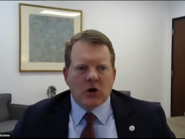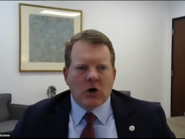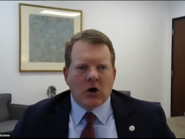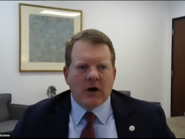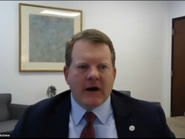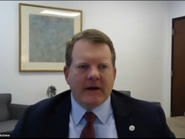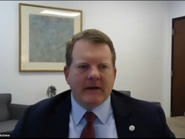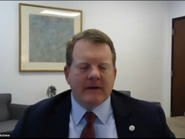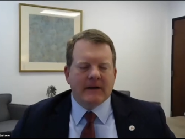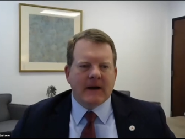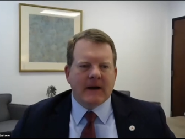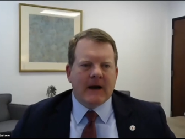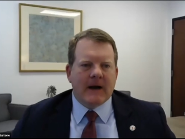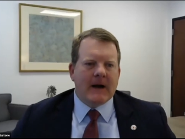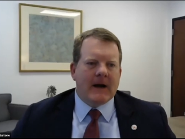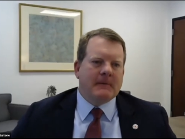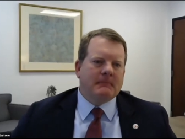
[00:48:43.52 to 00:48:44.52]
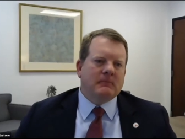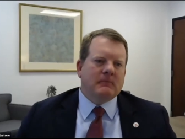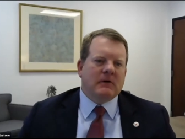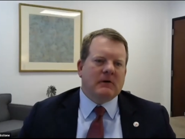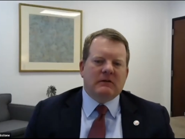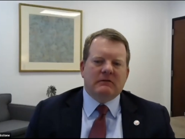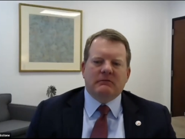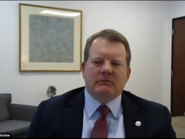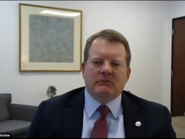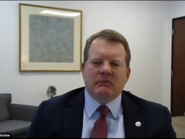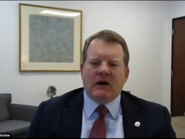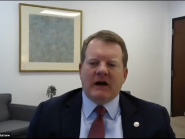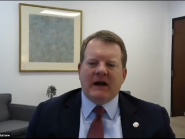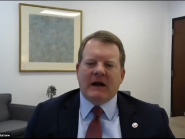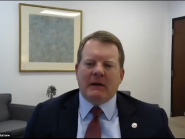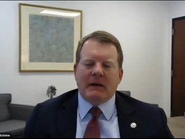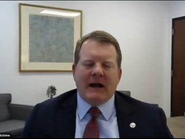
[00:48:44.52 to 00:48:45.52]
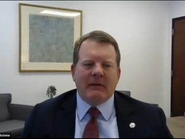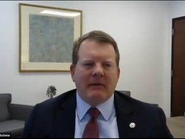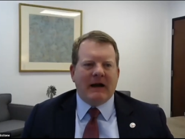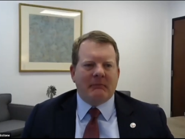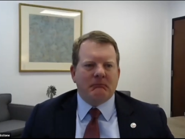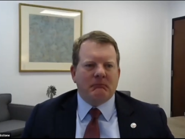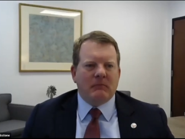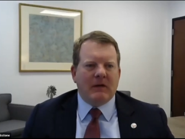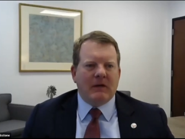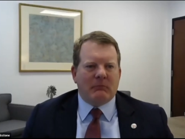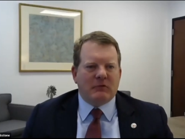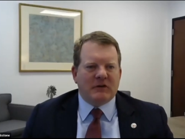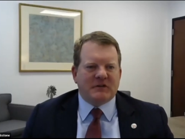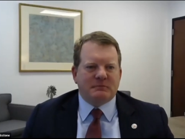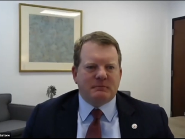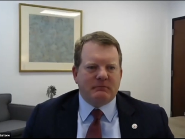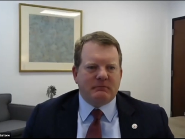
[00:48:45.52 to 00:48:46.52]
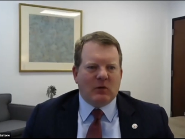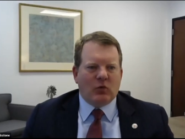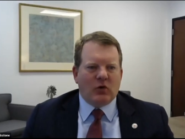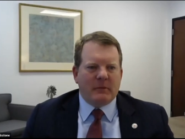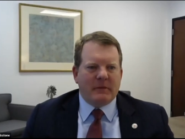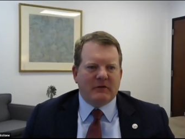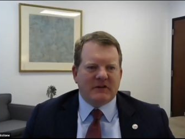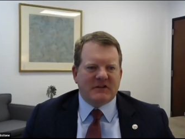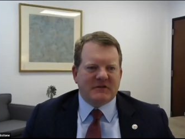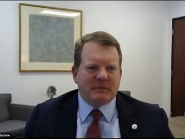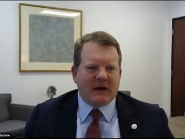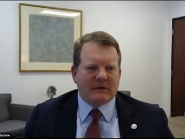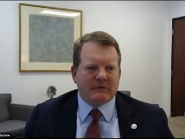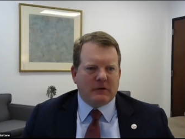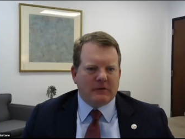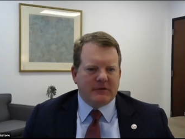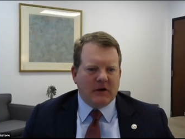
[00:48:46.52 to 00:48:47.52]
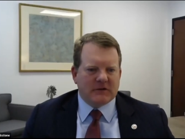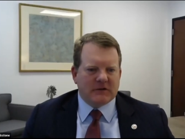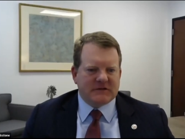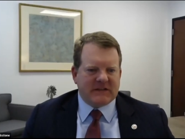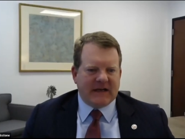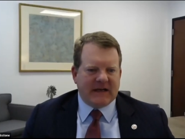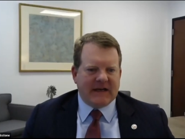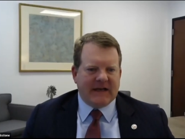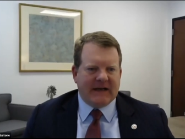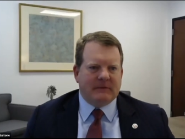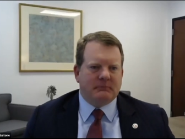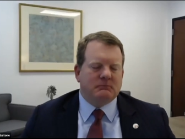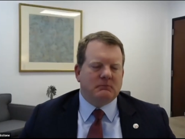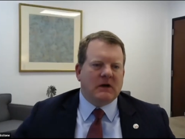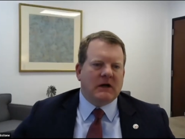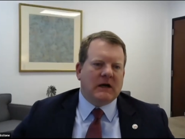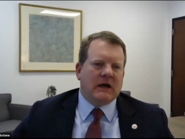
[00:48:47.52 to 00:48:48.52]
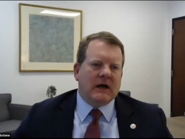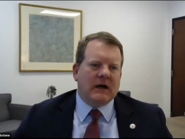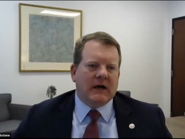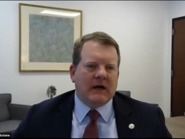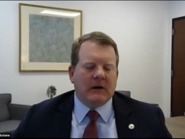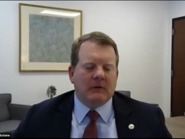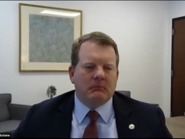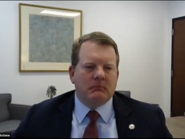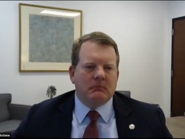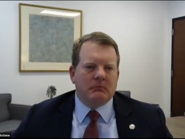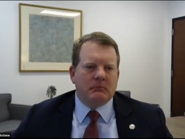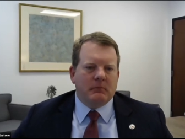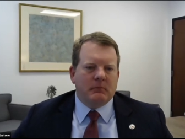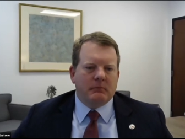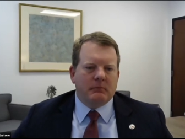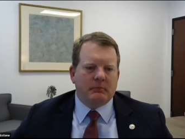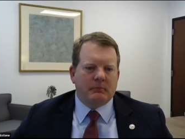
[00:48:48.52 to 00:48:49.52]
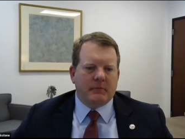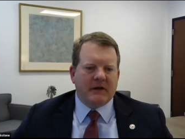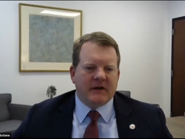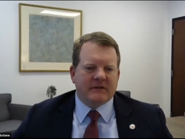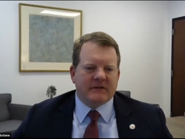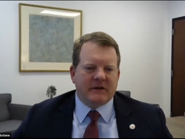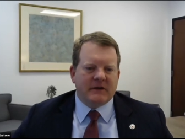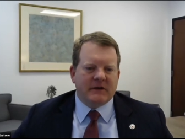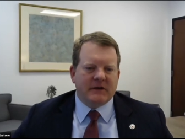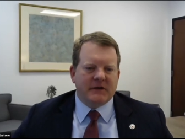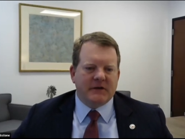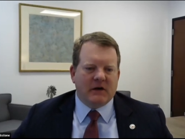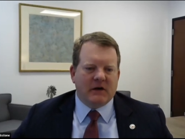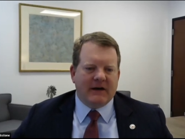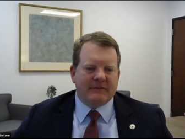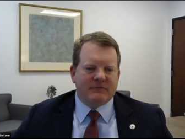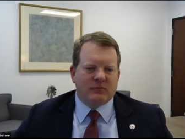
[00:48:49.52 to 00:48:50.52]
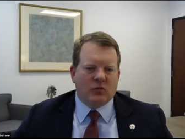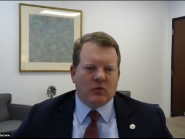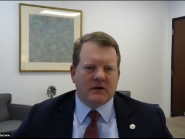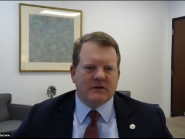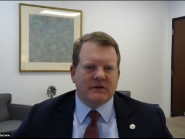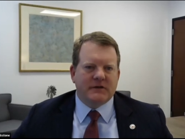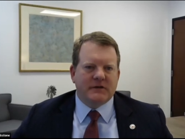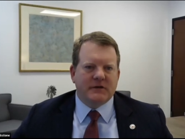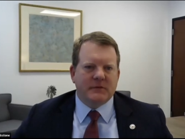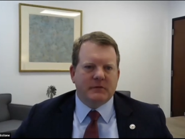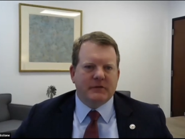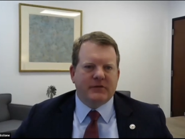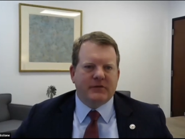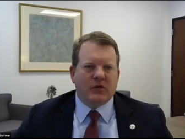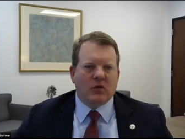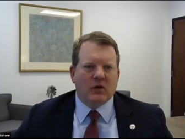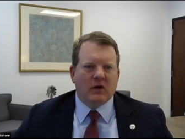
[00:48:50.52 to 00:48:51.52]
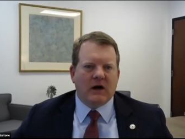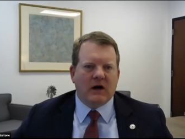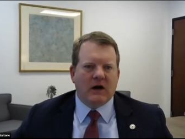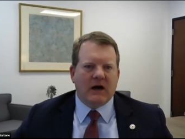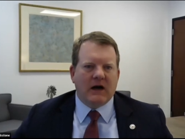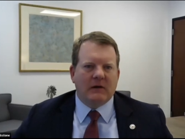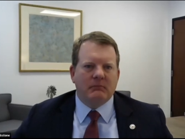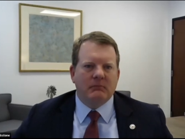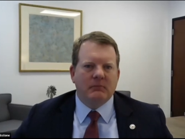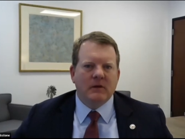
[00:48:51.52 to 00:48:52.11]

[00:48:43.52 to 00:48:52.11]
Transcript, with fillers: All right. Um, all right. I, am I'm, I'm, I want to be respectful of y'all's time. Um, because I know y'all have work to do before uh,